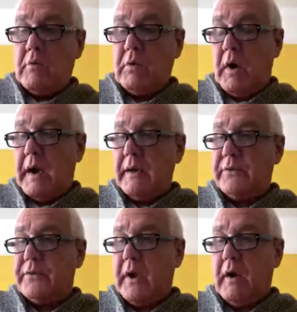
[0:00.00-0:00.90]

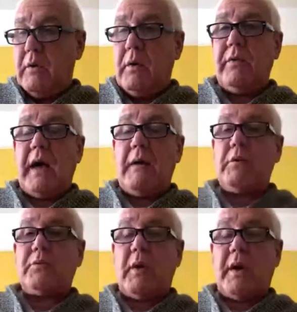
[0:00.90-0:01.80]
Right, so
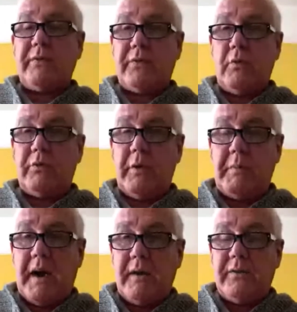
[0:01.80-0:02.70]
that was one to talk to
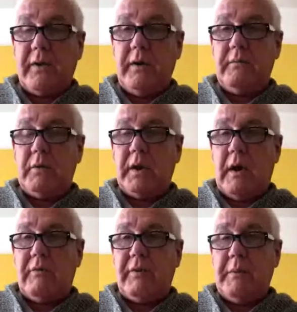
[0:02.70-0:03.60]
you about, you see, with
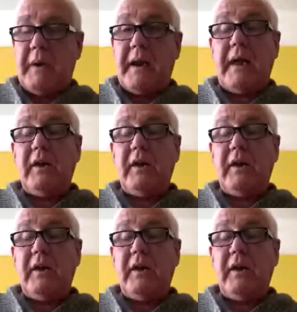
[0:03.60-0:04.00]
the old feedback.